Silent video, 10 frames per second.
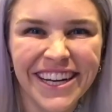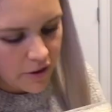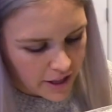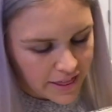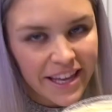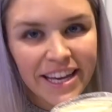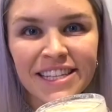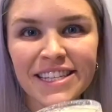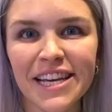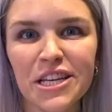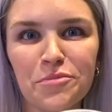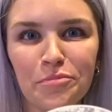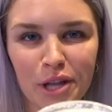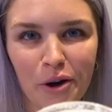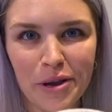Okay, this is
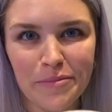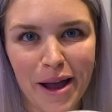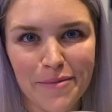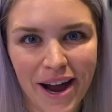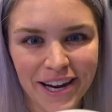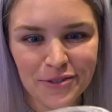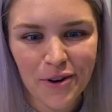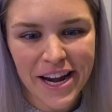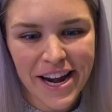blowing my mind right